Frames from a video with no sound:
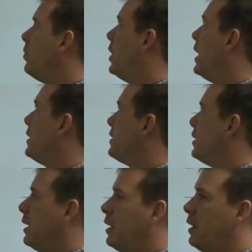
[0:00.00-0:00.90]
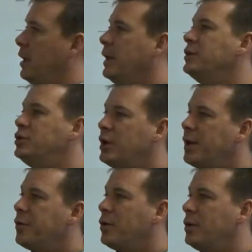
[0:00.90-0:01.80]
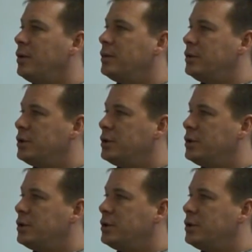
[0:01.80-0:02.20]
But in general,